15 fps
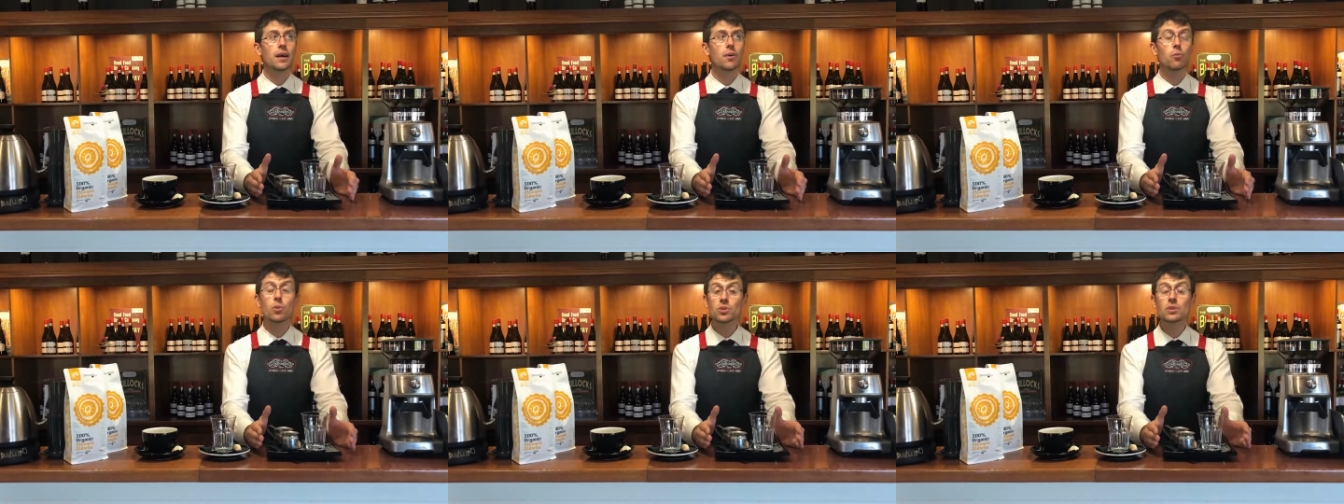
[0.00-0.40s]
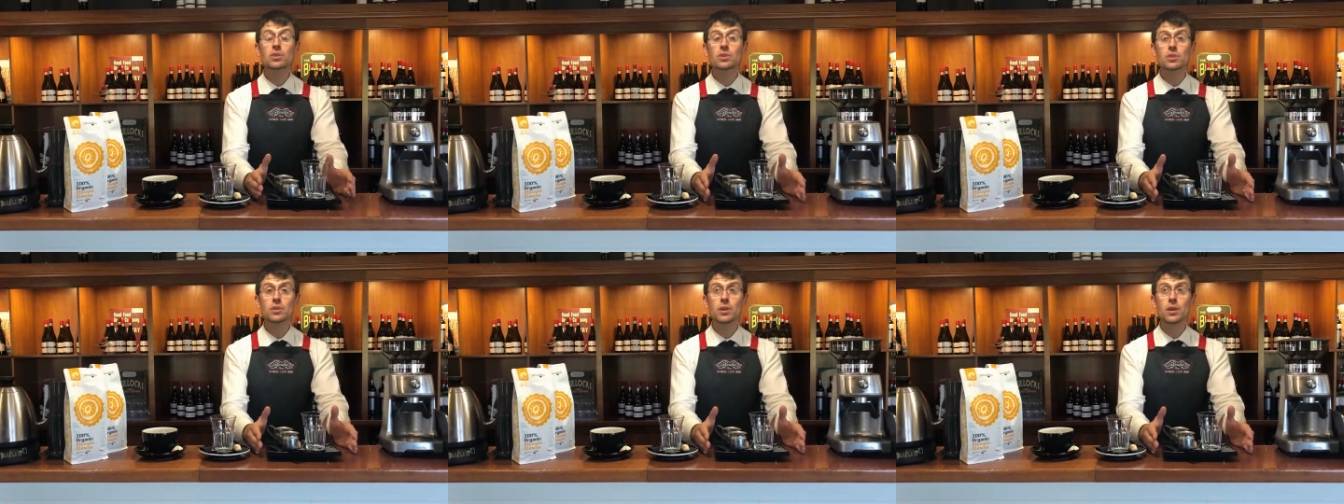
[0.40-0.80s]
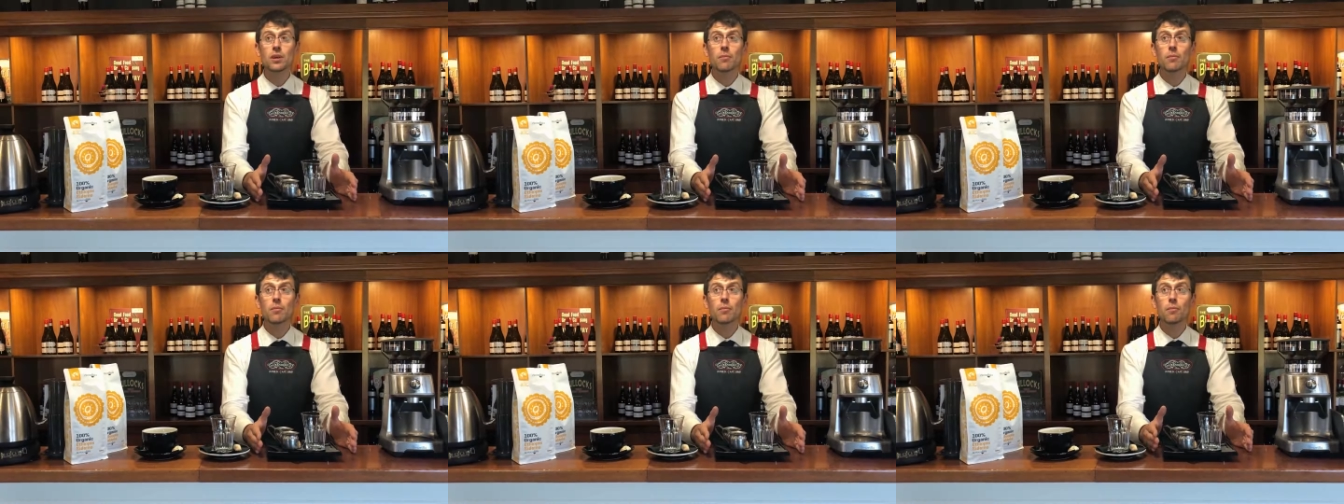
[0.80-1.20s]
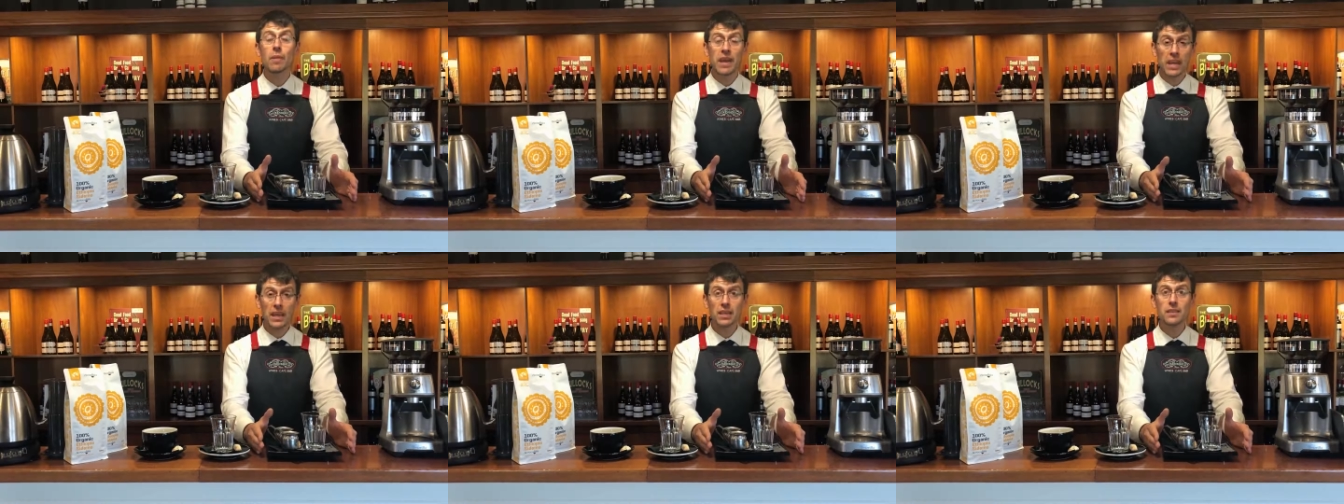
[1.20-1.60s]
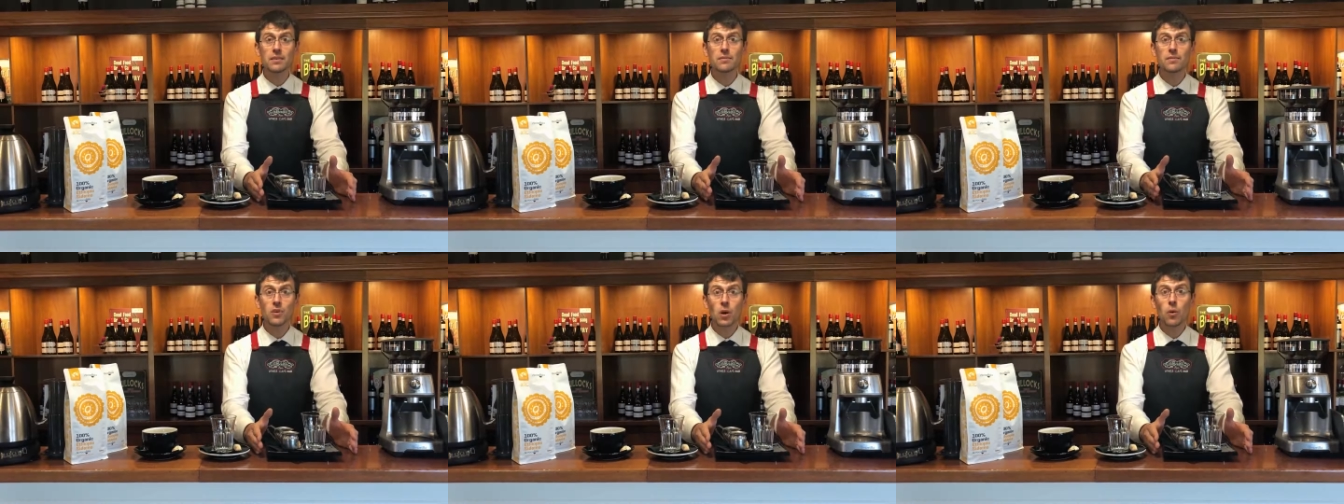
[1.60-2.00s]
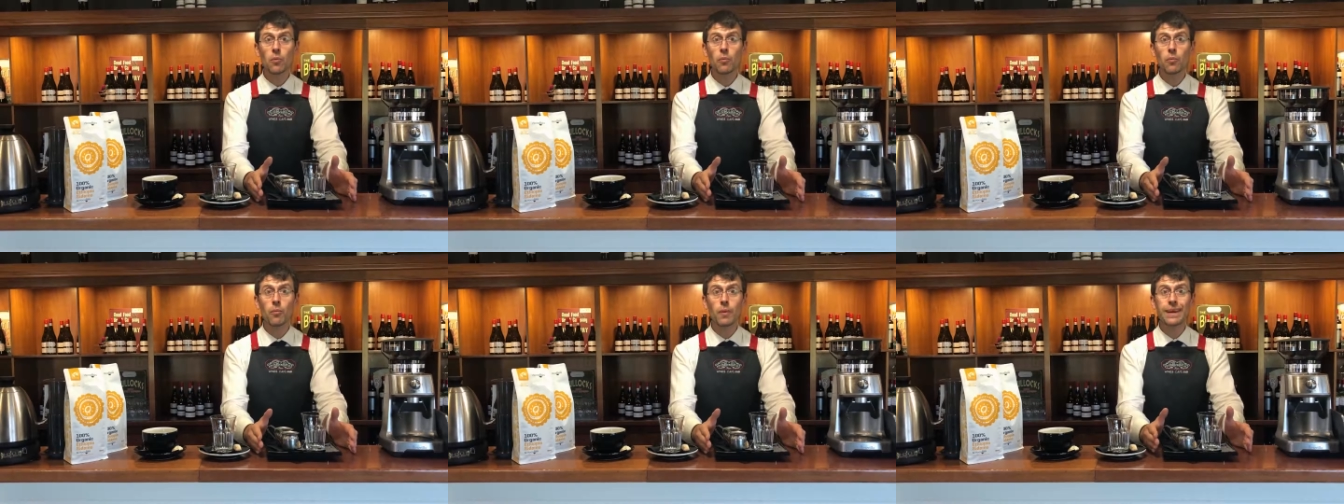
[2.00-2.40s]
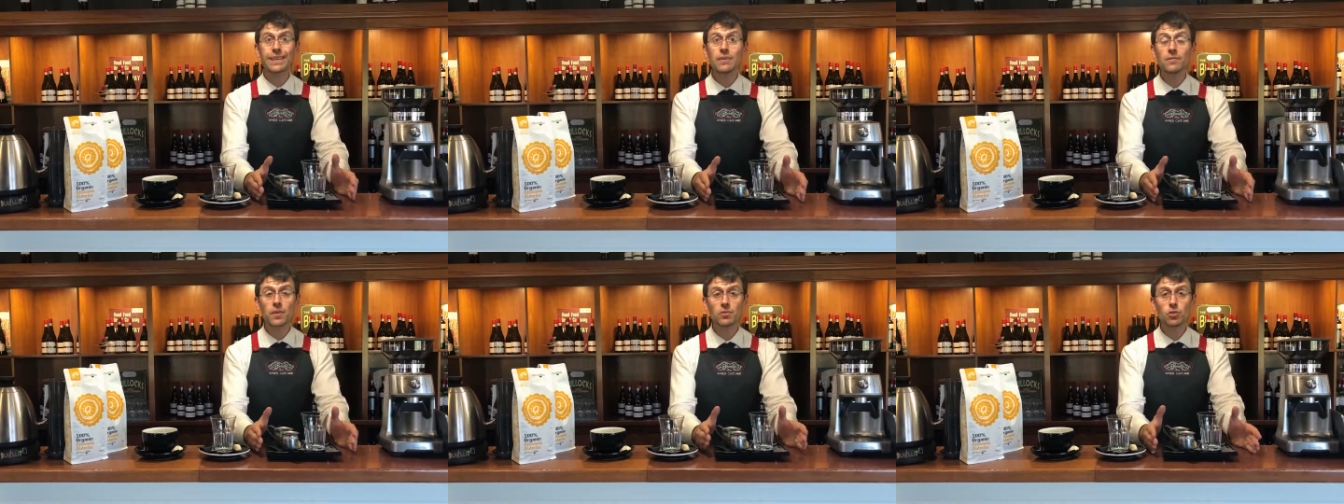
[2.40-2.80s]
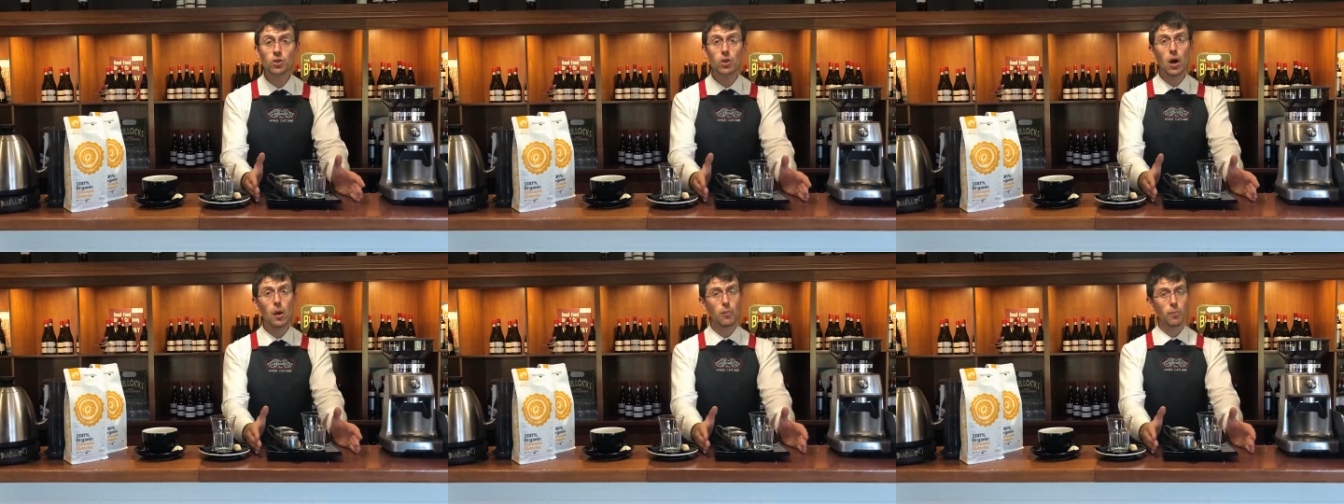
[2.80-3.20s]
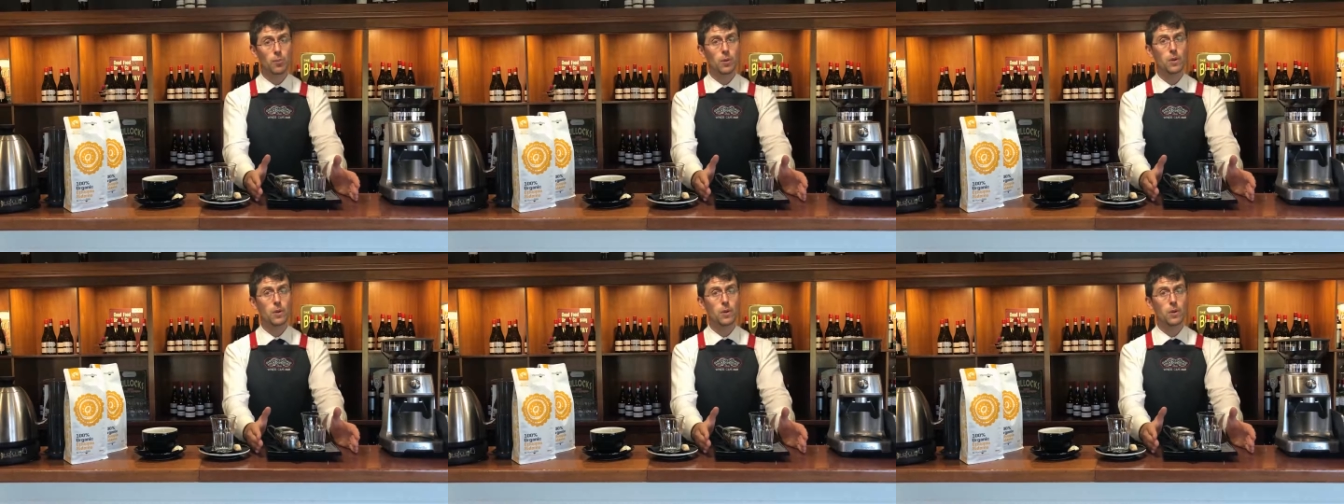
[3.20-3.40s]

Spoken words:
was made from a different shop.